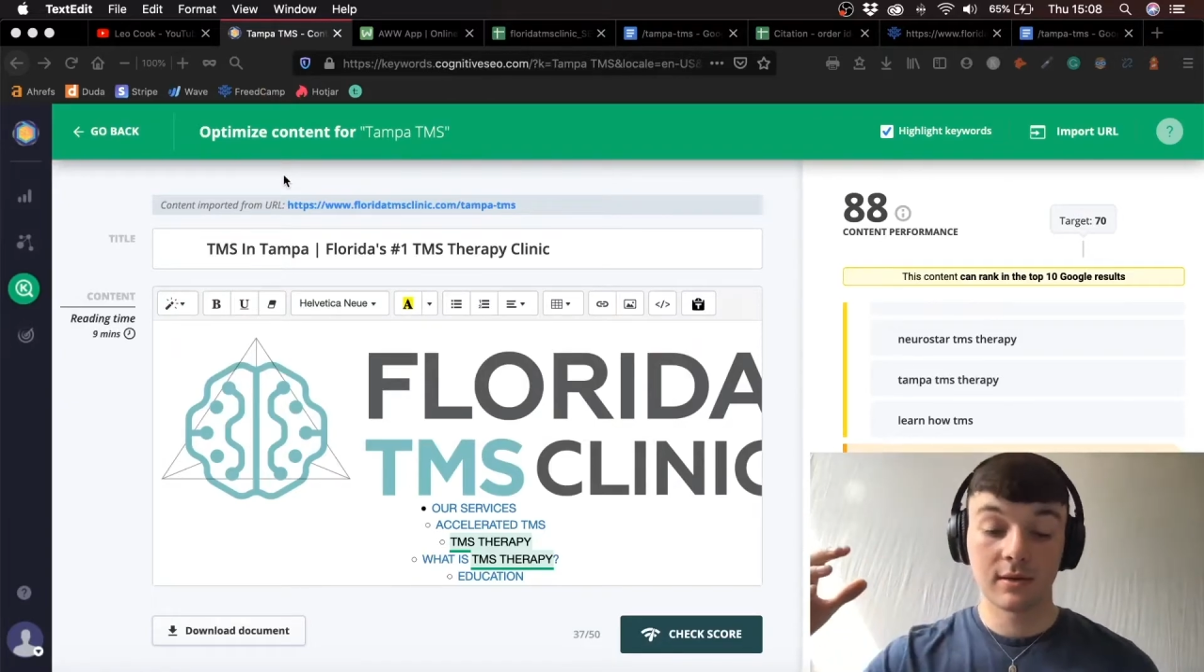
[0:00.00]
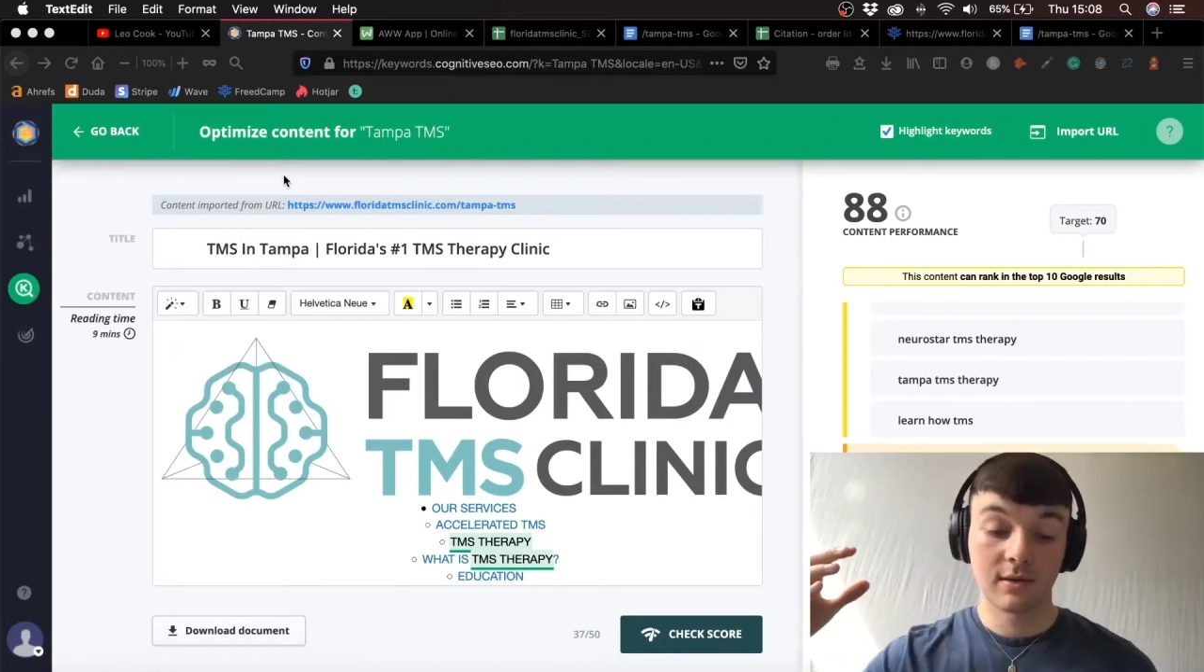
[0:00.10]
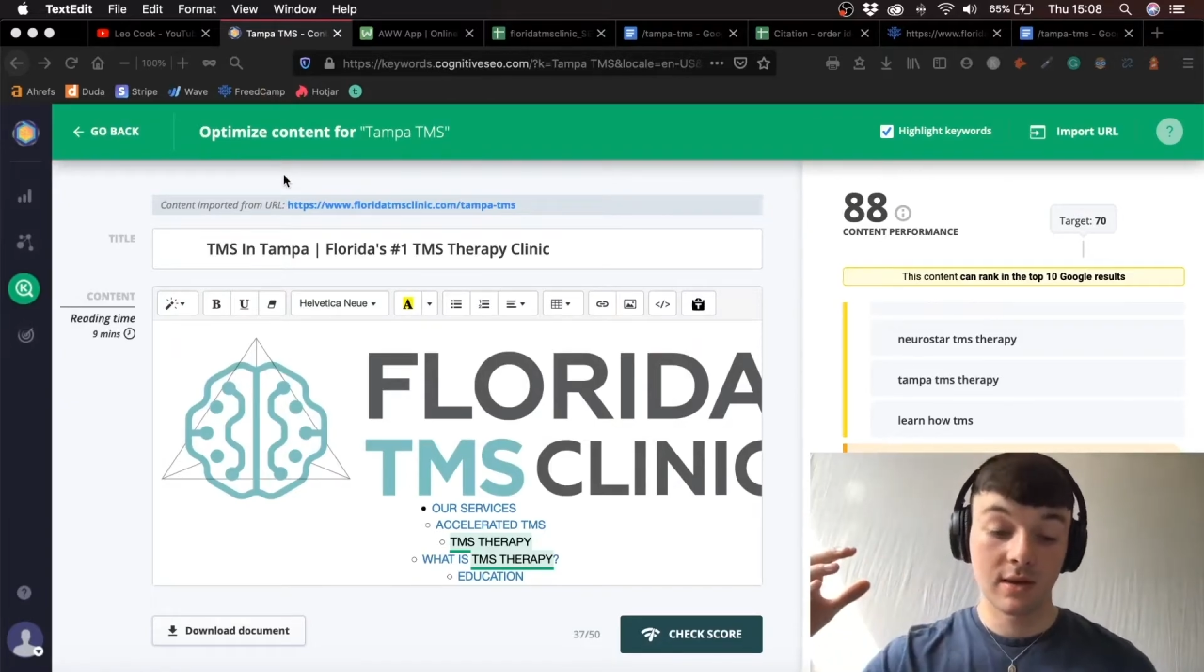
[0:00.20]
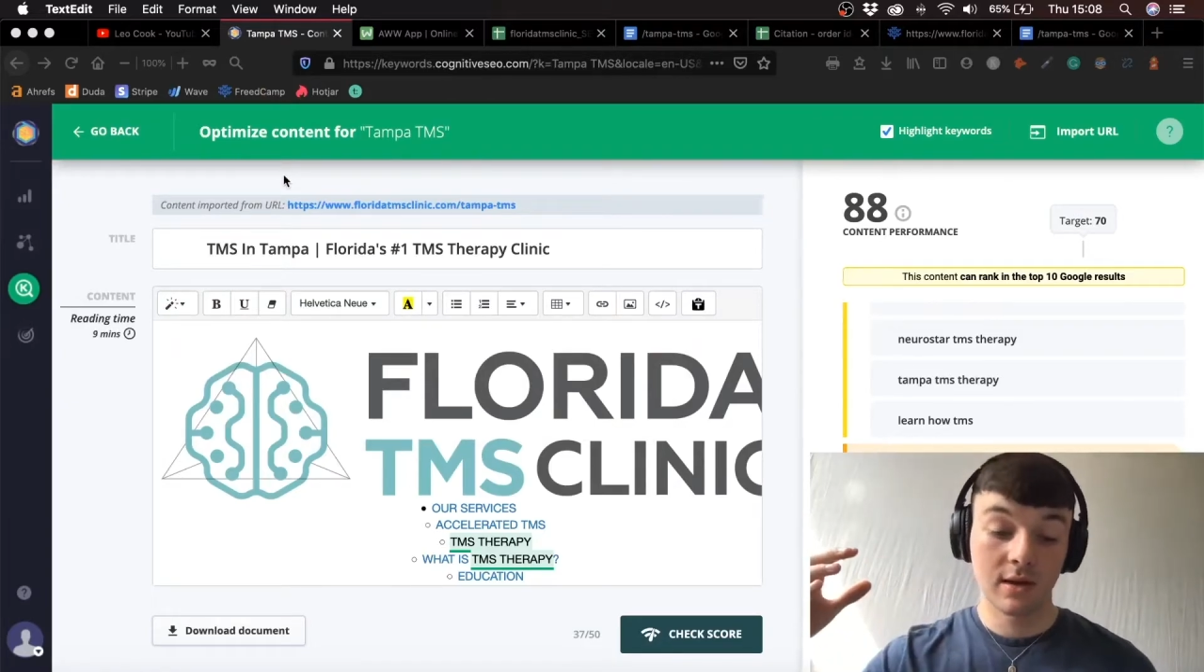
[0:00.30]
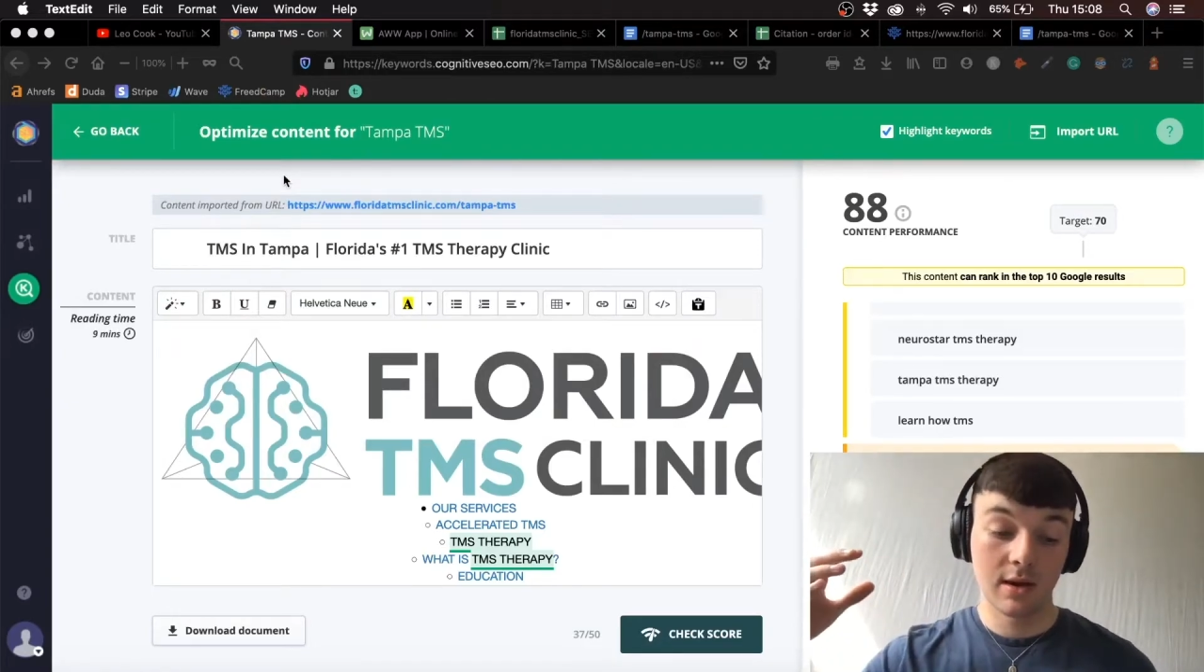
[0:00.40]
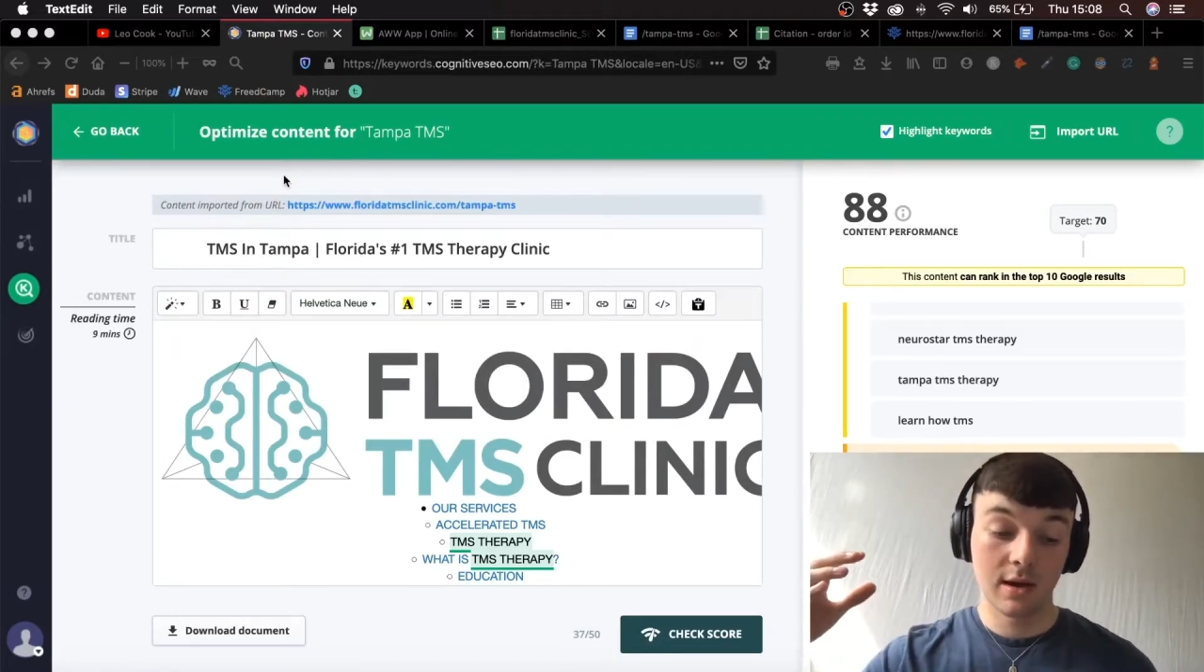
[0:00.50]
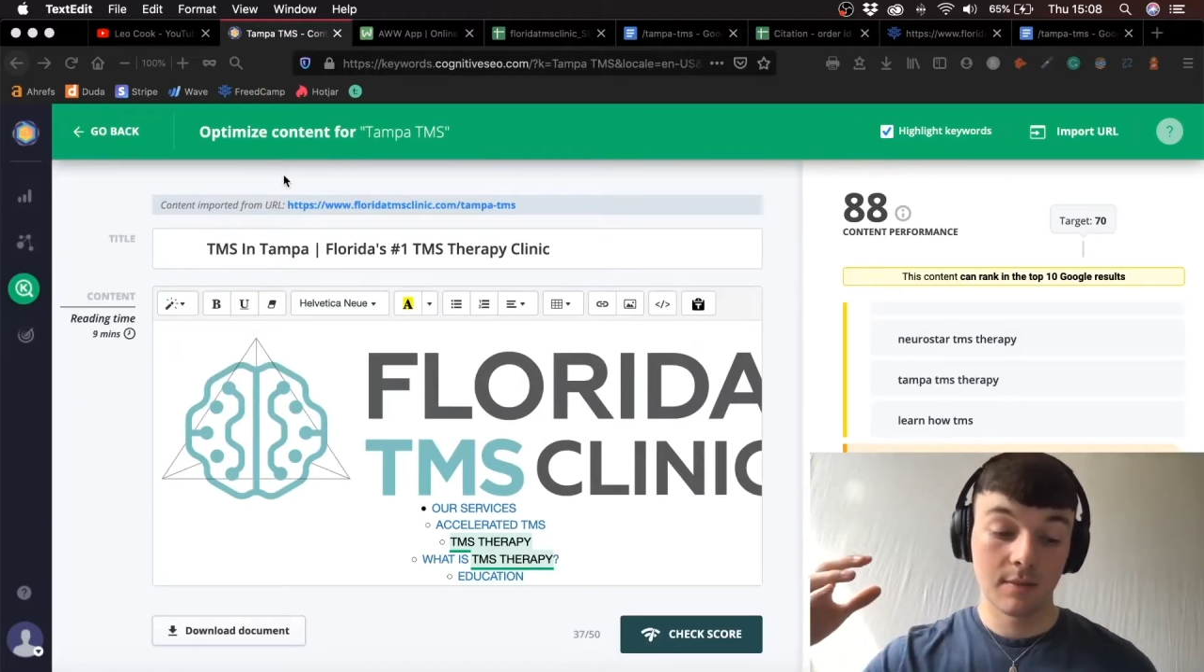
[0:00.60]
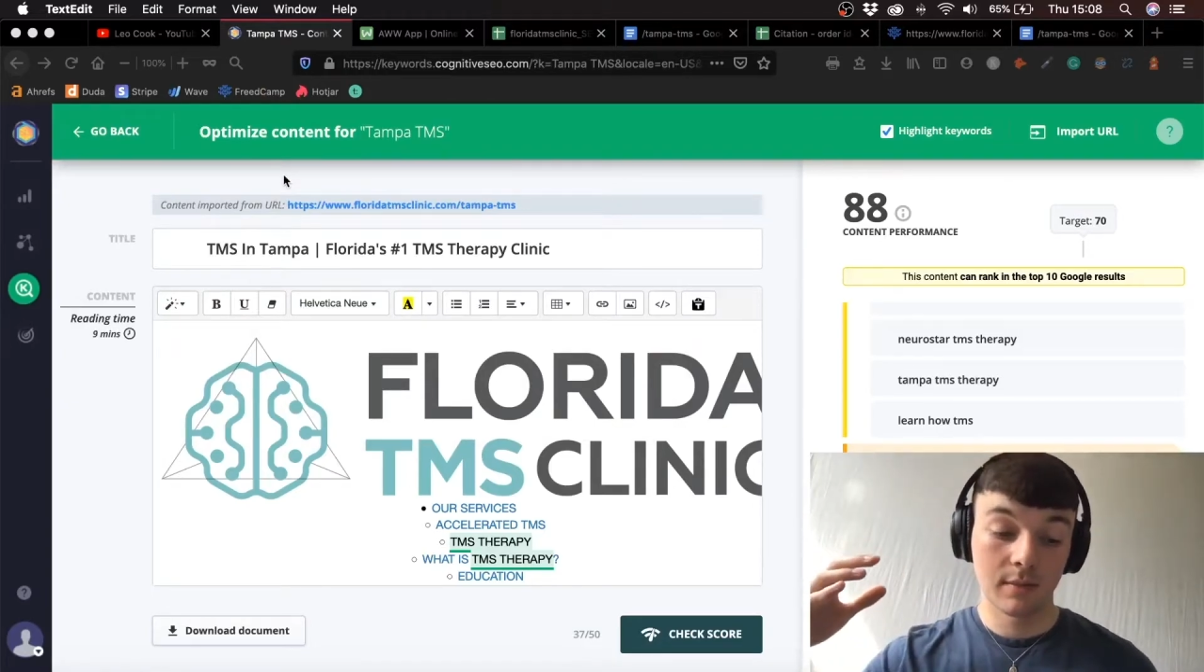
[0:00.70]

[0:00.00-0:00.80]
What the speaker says: to see